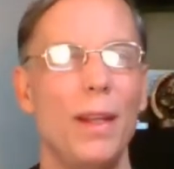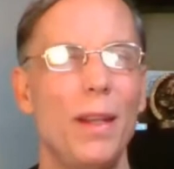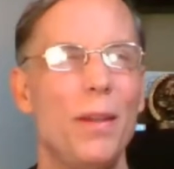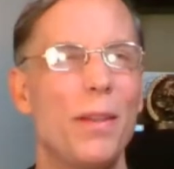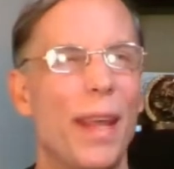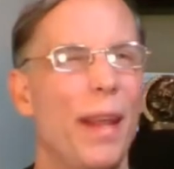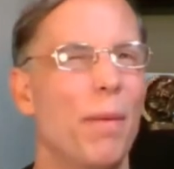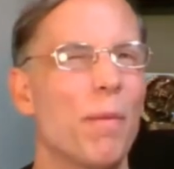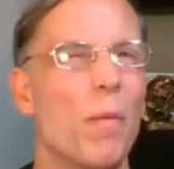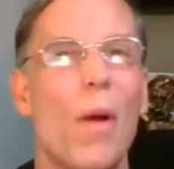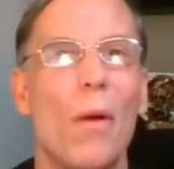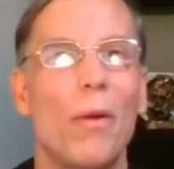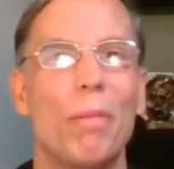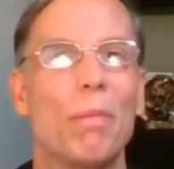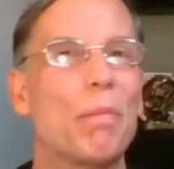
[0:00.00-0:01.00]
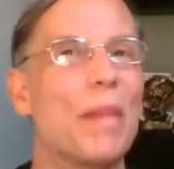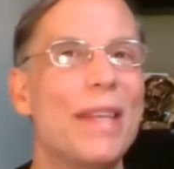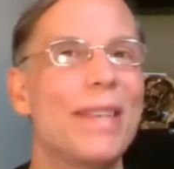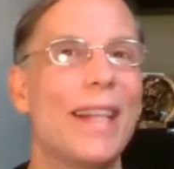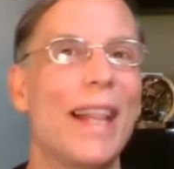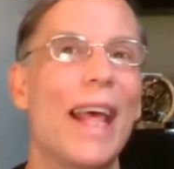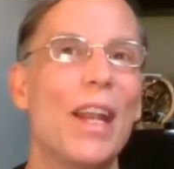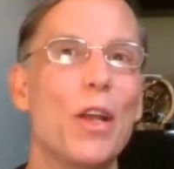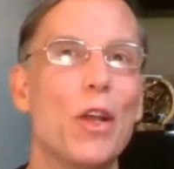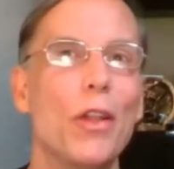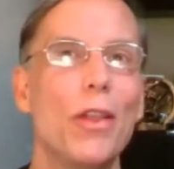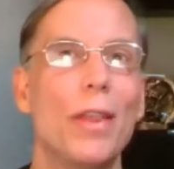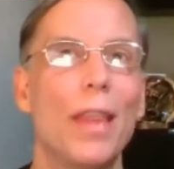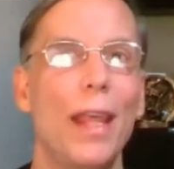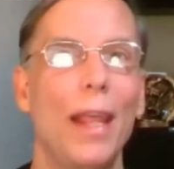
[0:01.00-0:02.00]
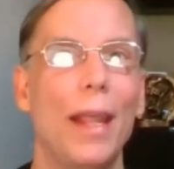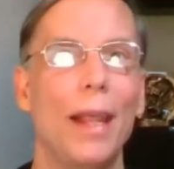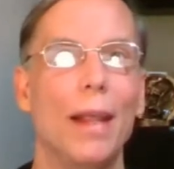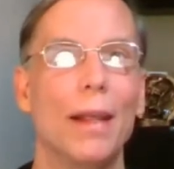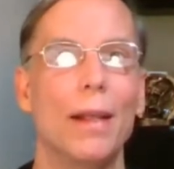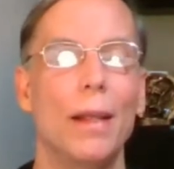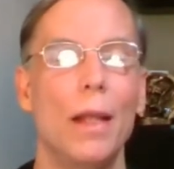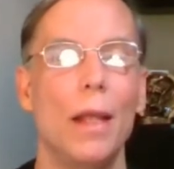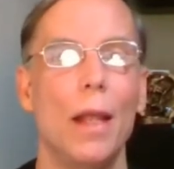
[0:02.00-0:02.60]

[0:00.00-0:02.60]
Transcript: You think, well, isn't that a good thing?